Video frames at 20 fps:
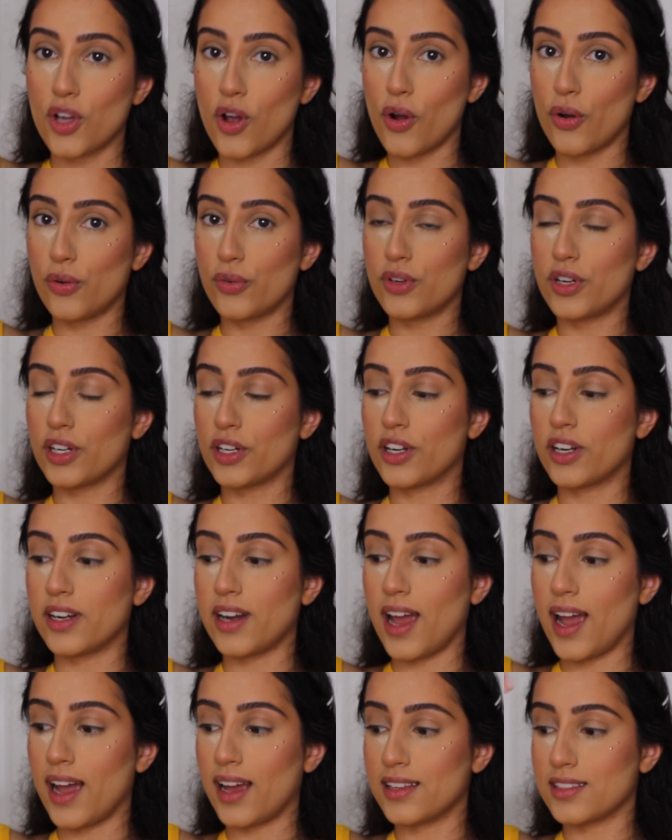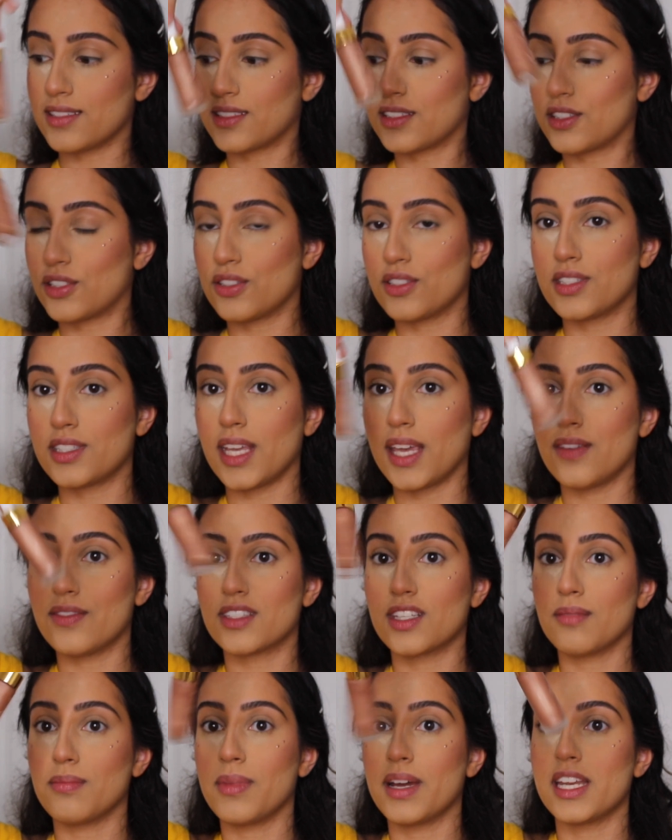code Gurnaz to save
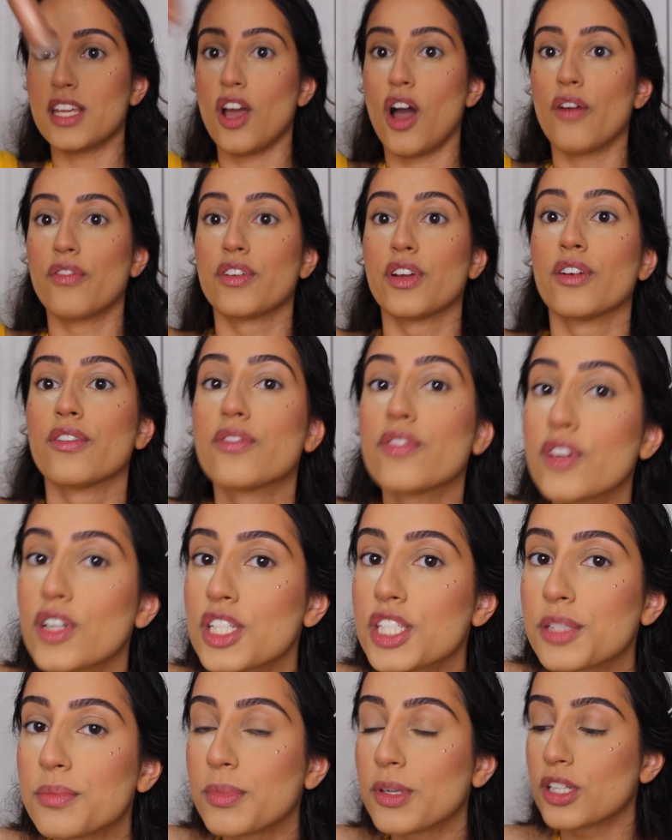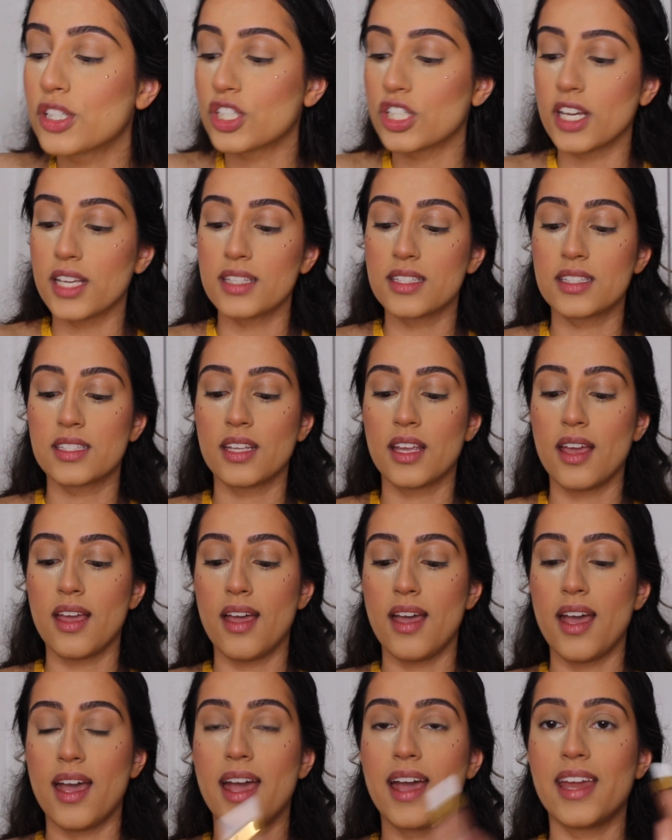some money off your first purchase.
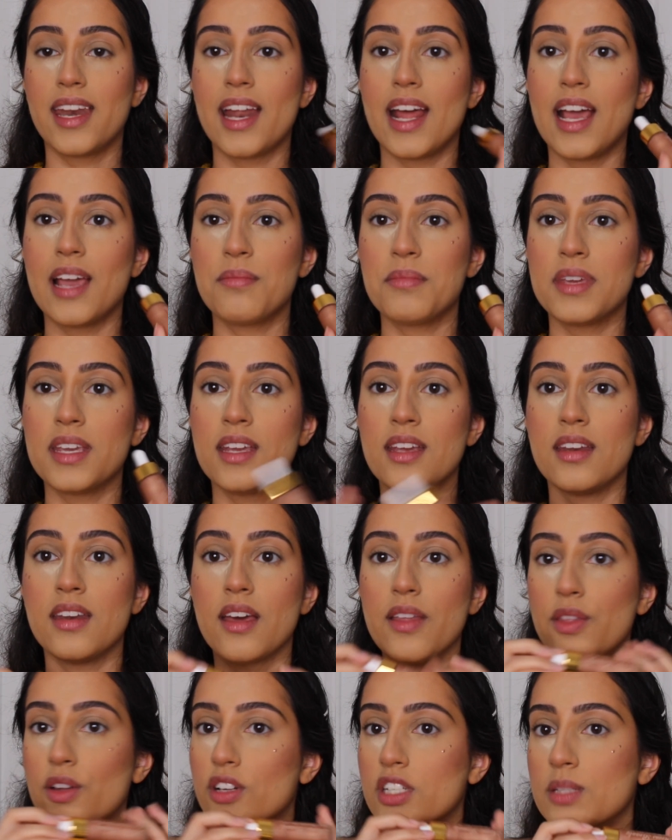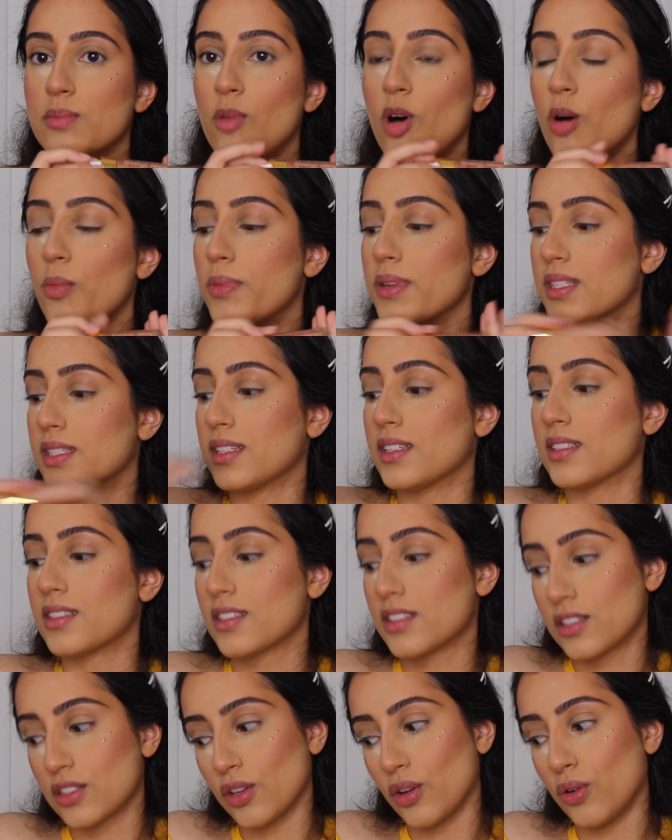And I mean, they're a small business,
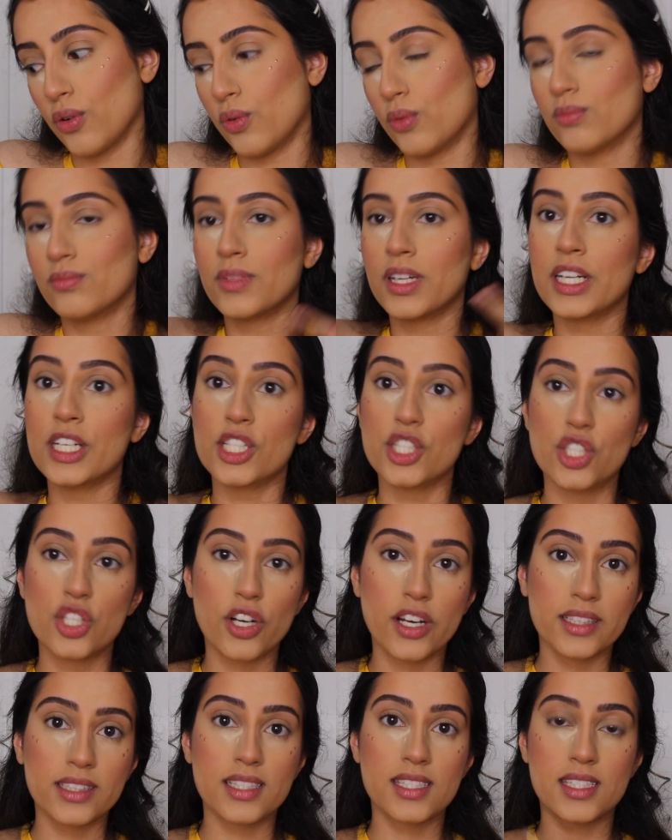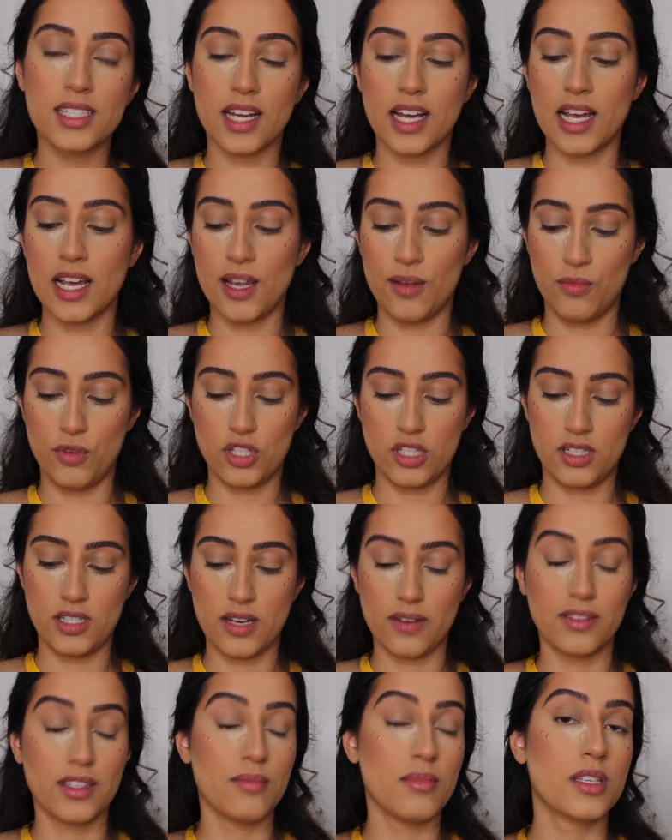so during this time we should
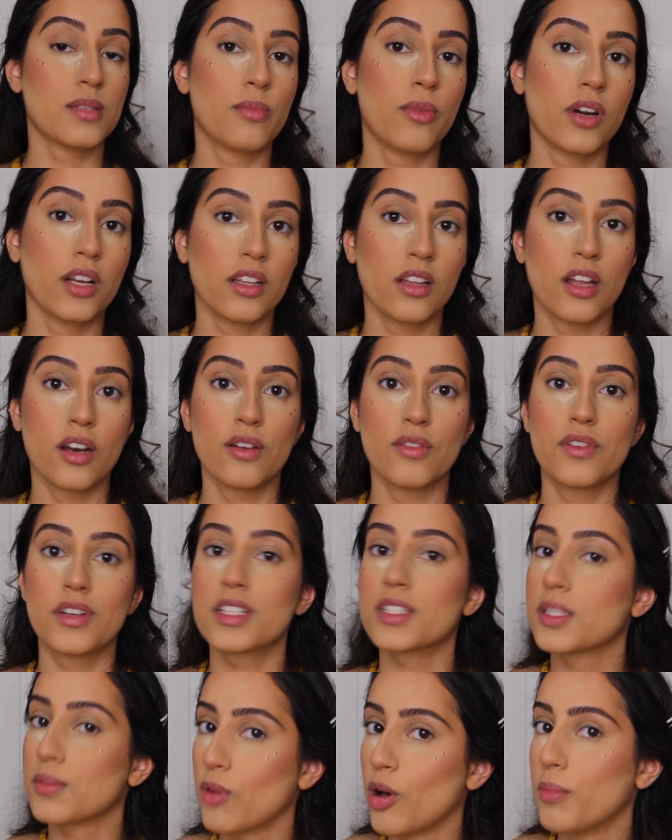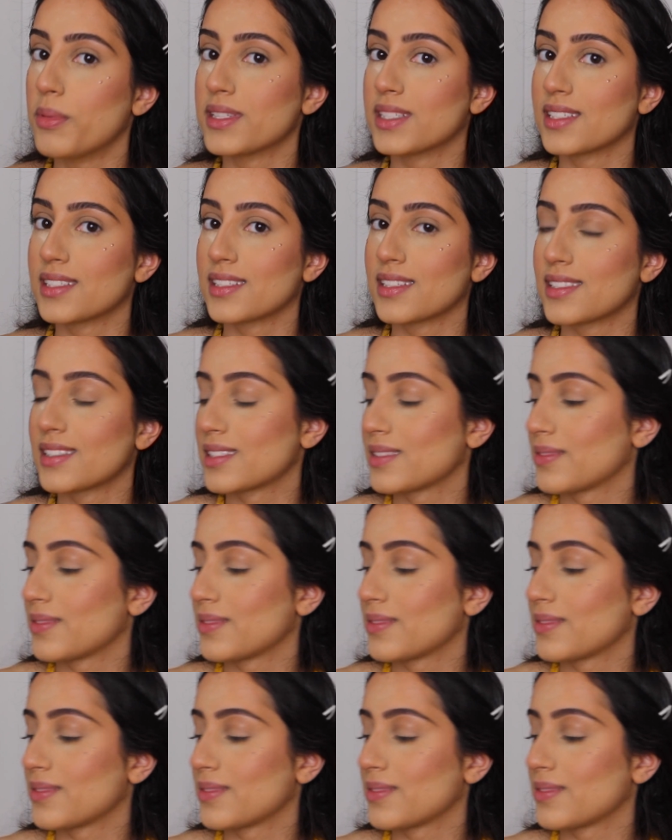definitely be supporting a lot of small businesses.